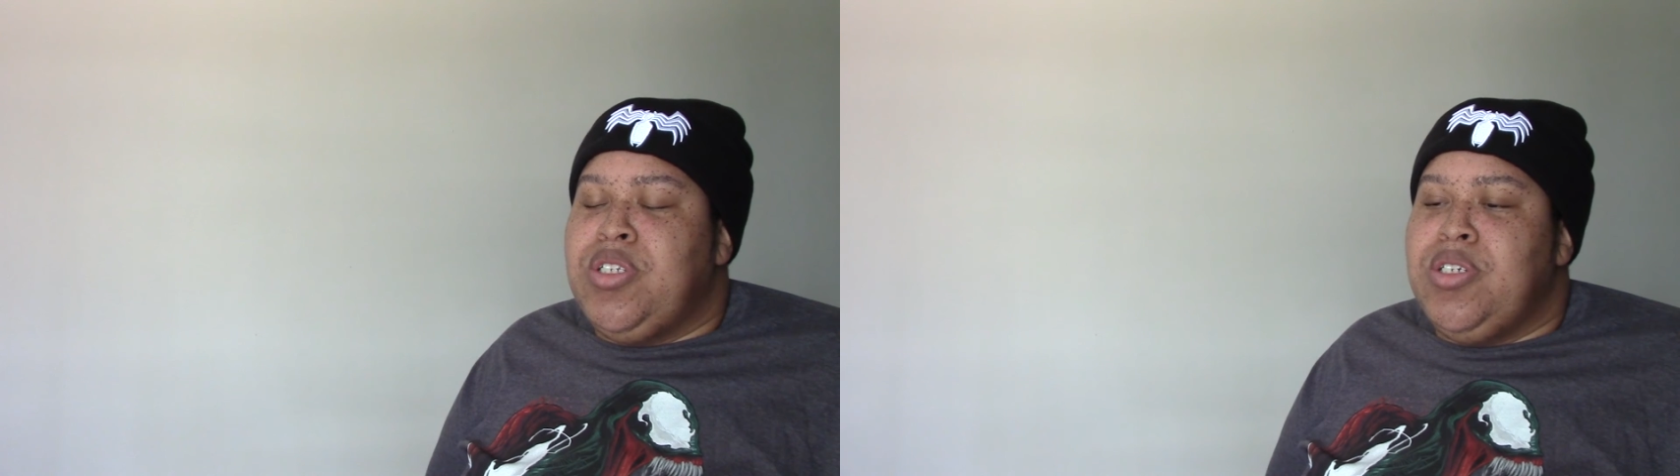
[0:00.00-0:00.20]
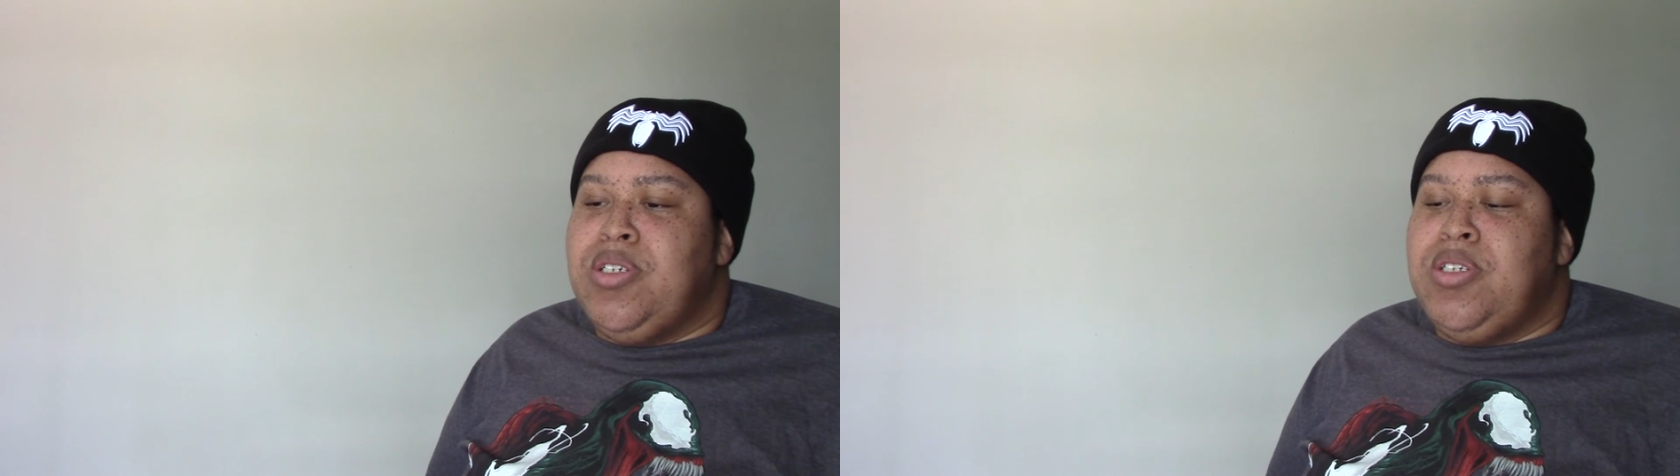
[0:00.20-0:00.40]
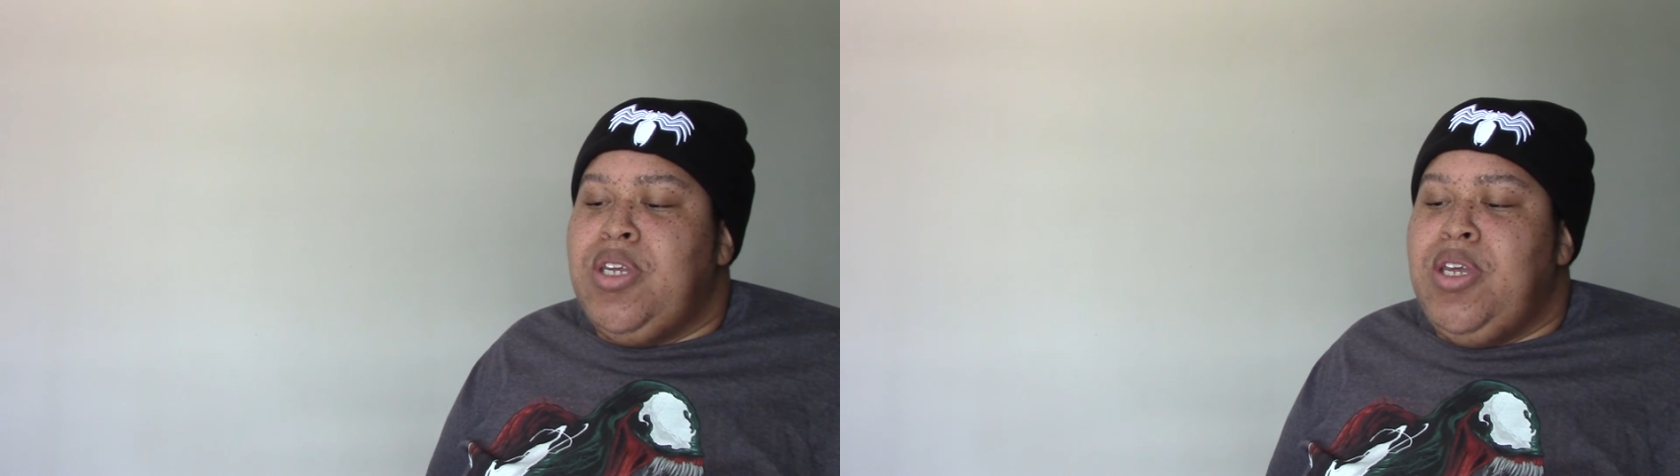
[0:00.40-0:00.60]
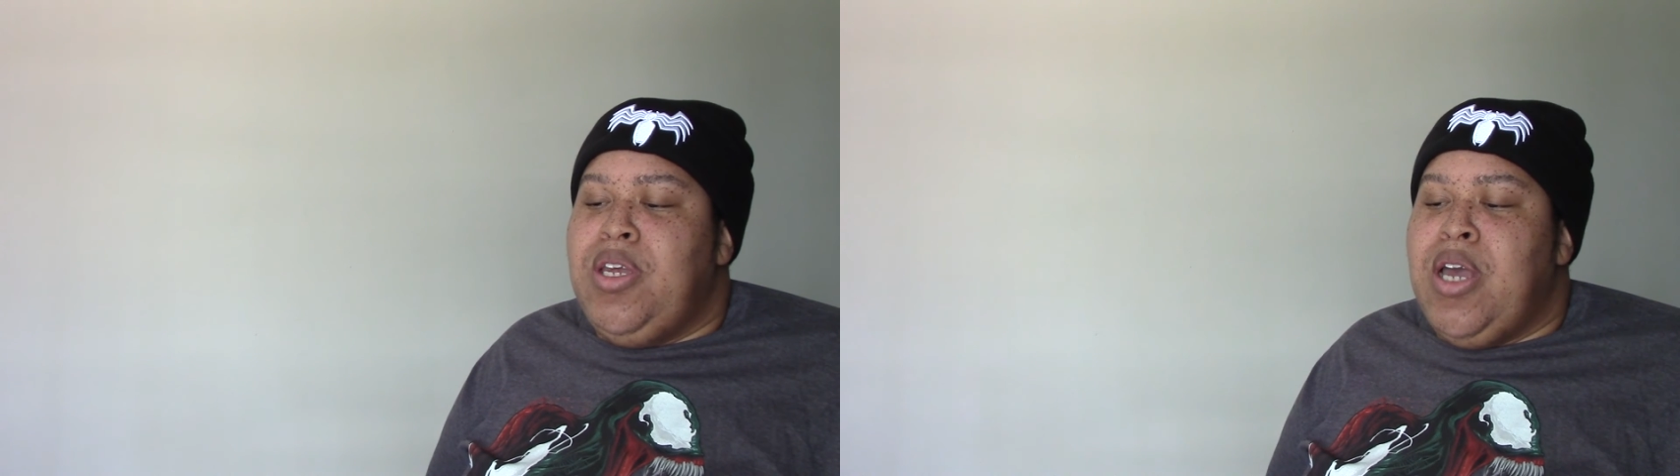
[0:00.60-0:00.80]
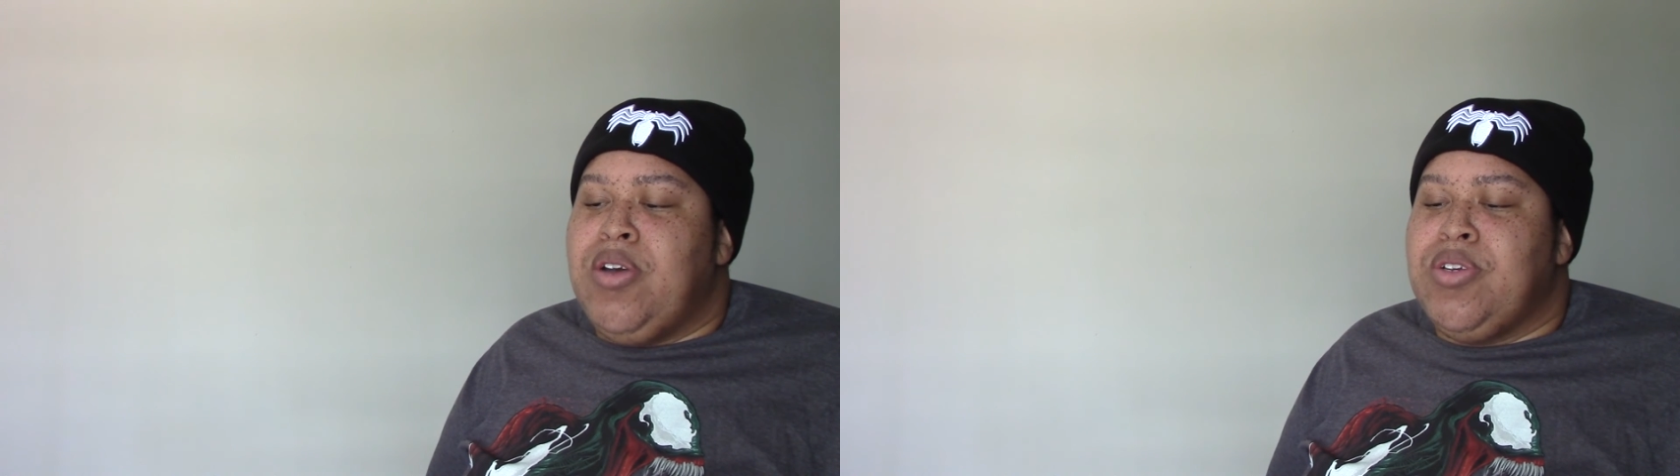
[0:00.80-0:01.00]
to
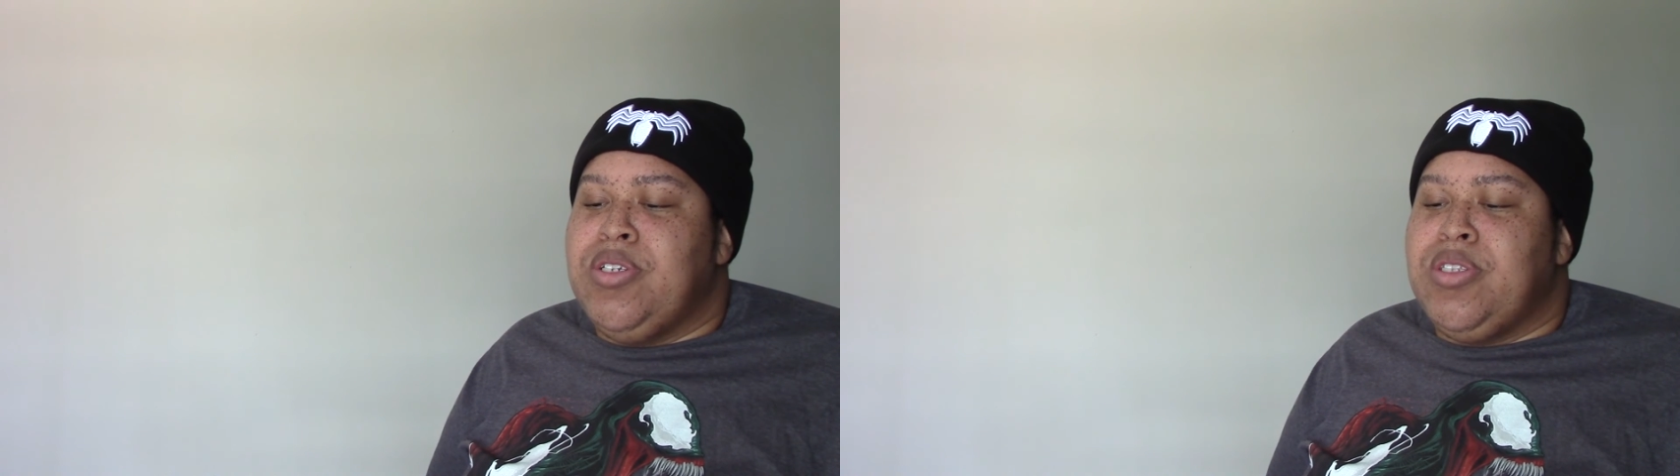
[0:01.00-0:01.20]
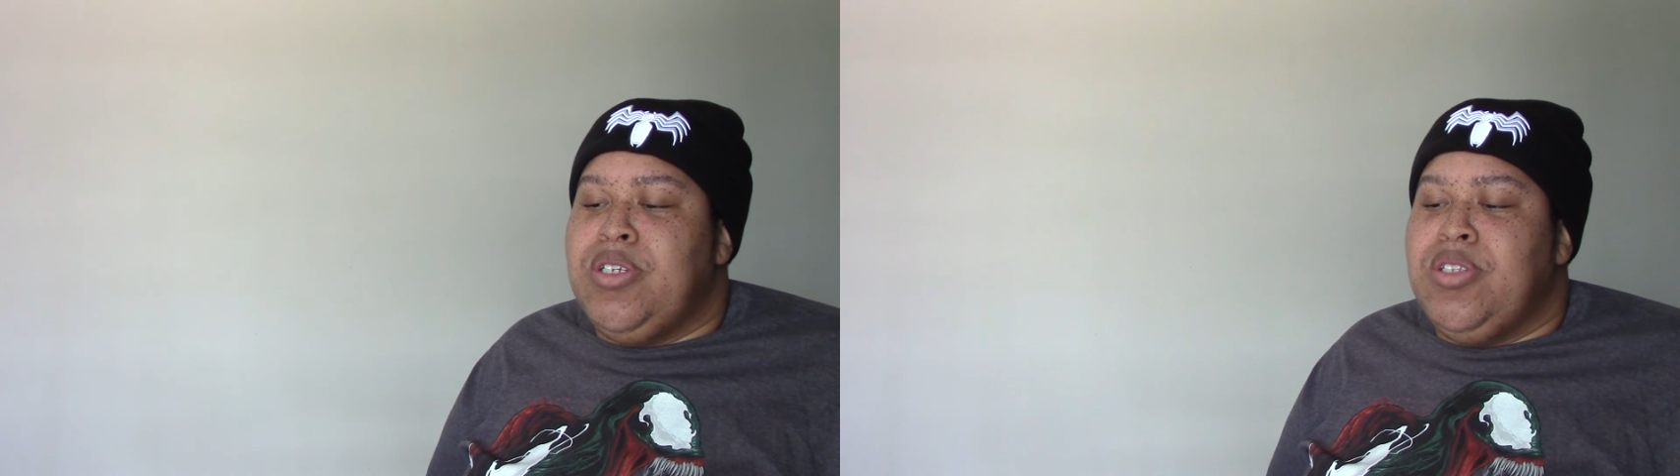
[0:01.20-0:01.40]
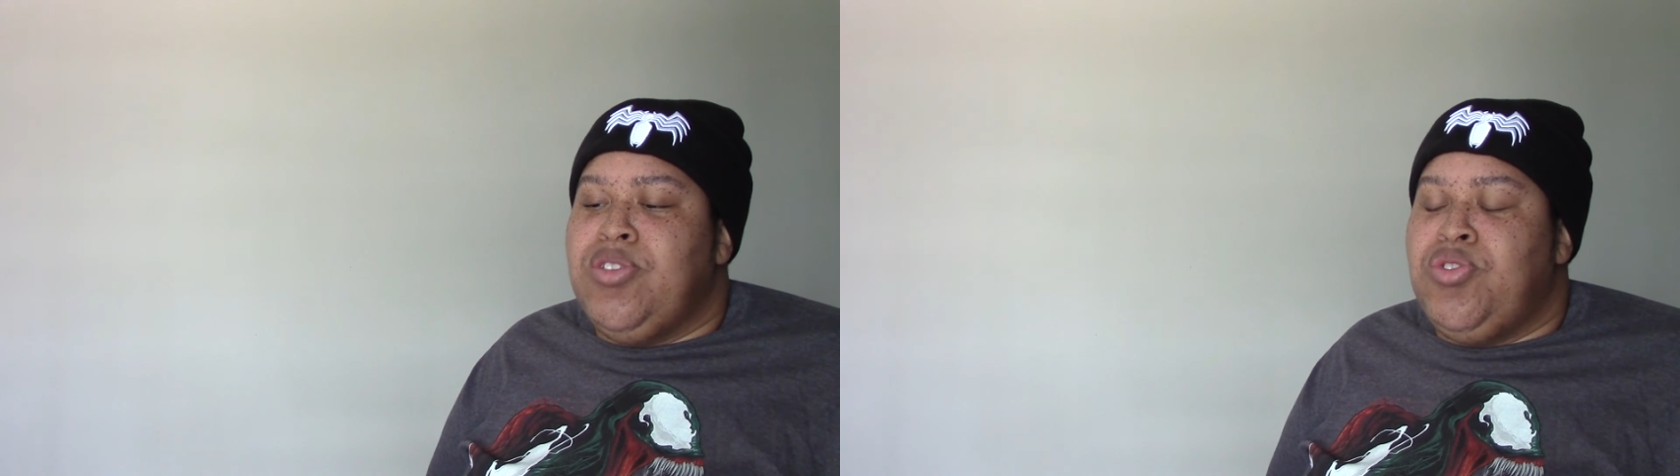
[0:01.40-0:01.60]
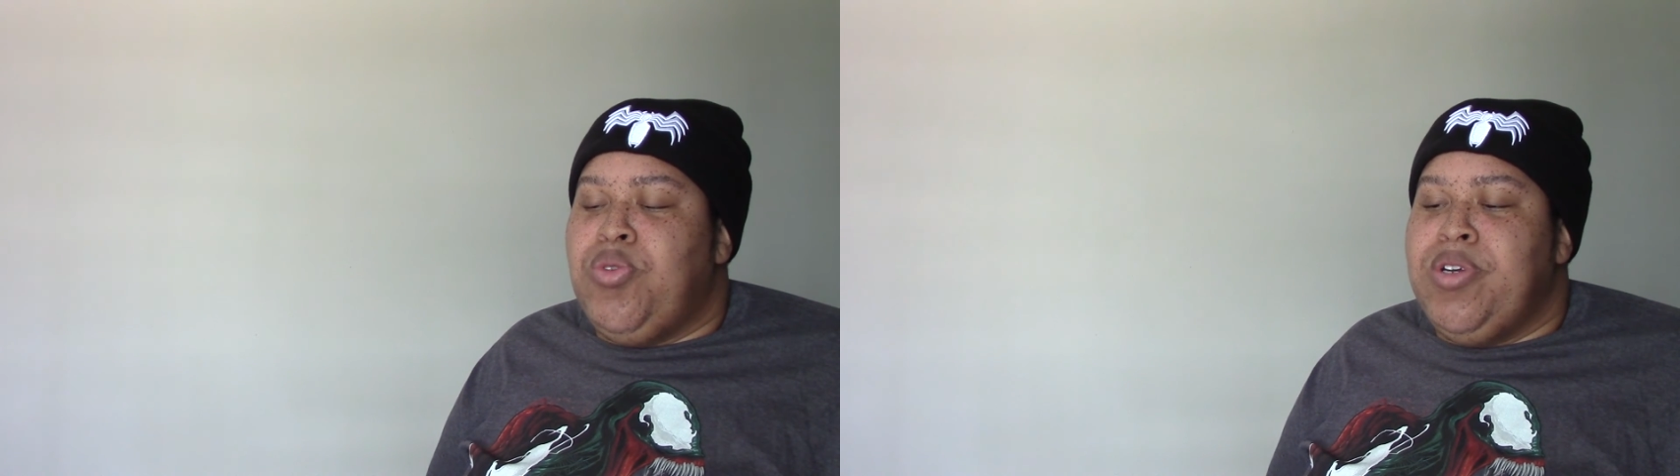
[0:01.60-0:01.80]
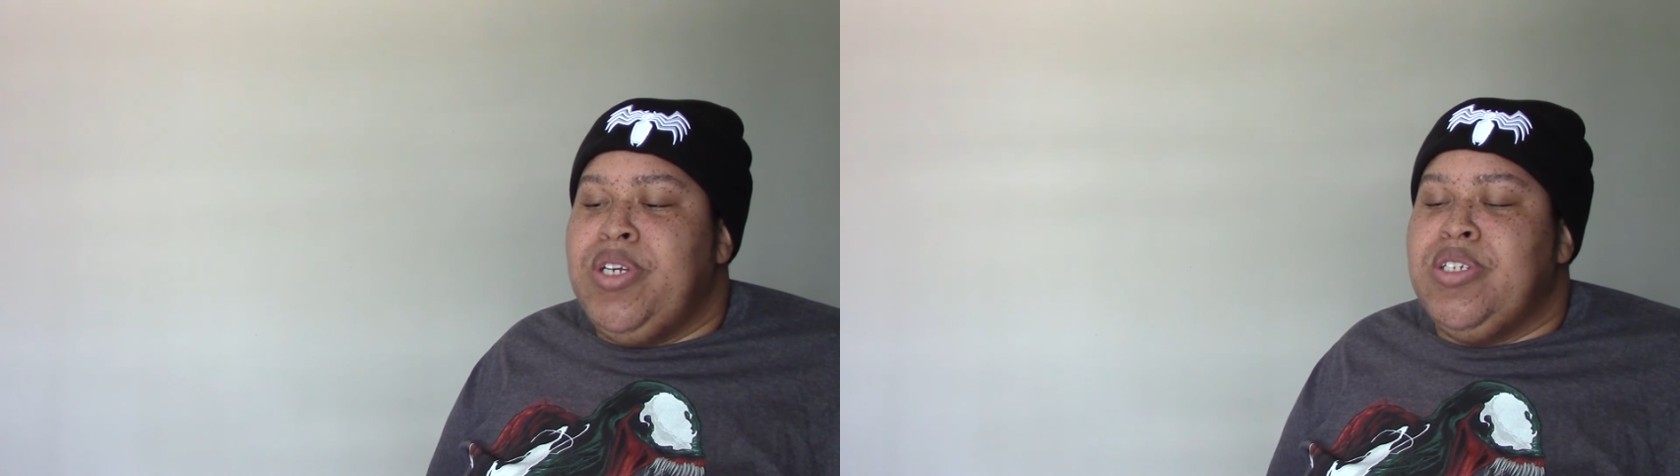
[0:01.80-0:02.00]
see how good the
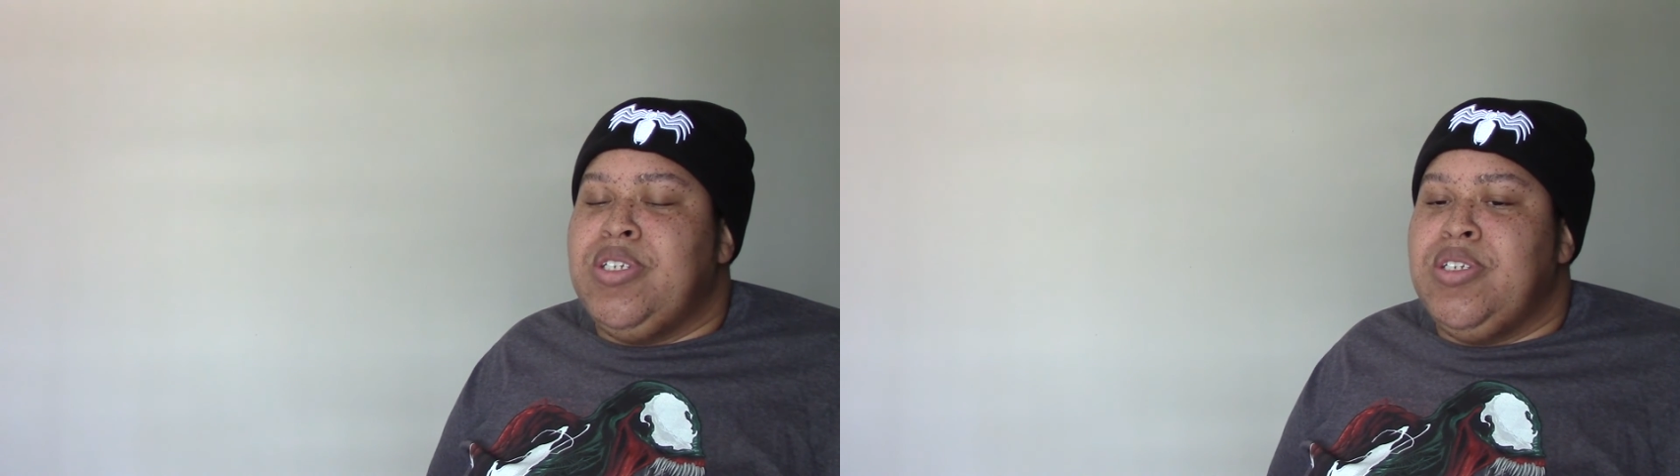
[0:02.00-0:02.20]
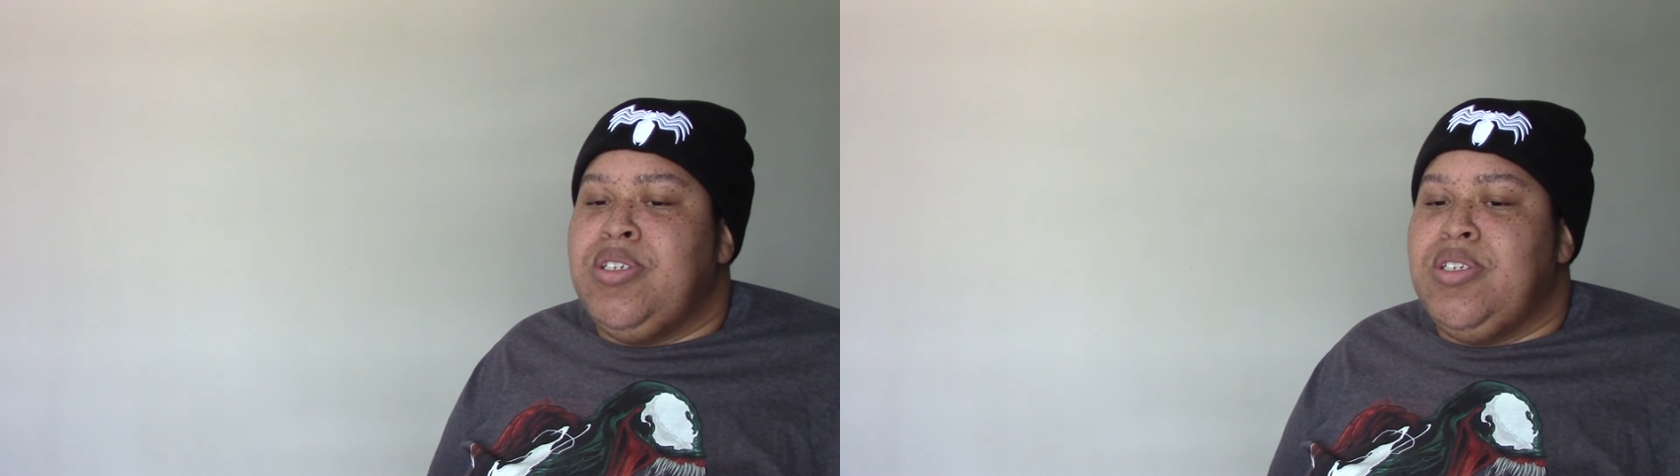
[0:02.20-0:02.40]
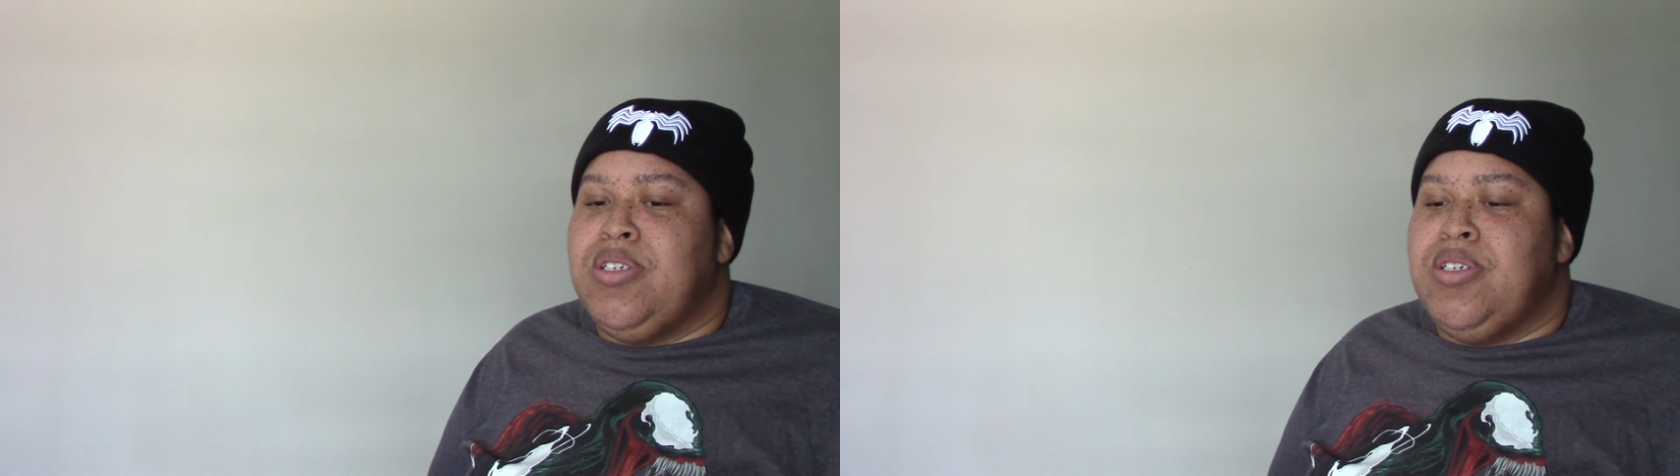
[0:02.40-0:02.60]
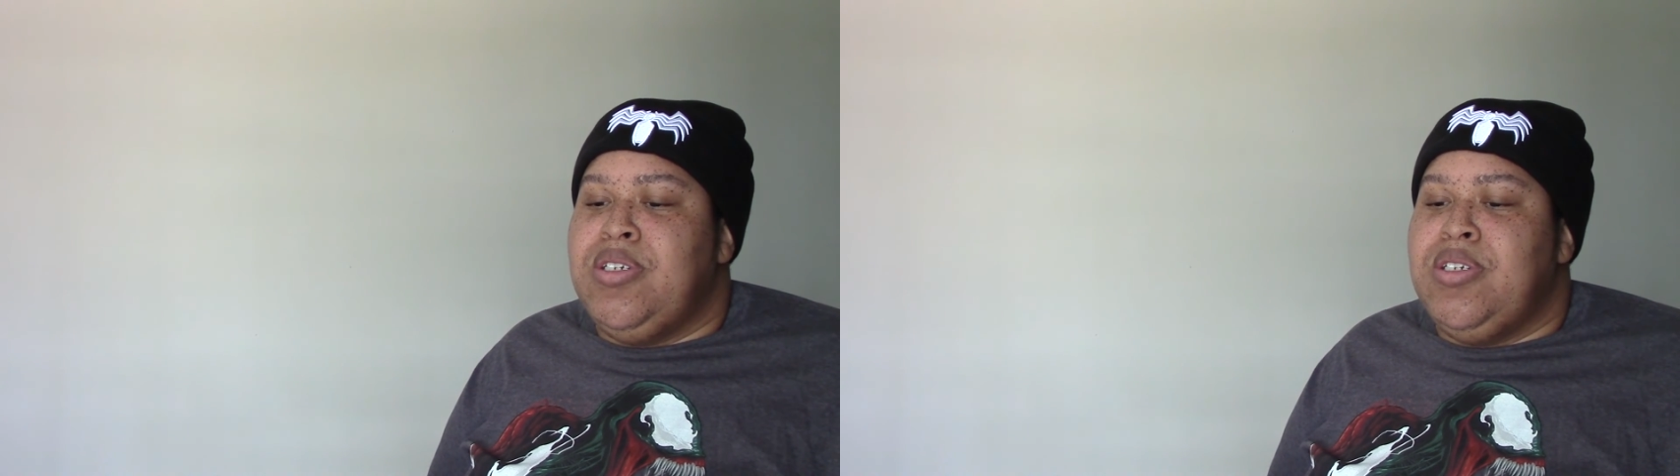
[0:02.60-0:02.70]
story is, since...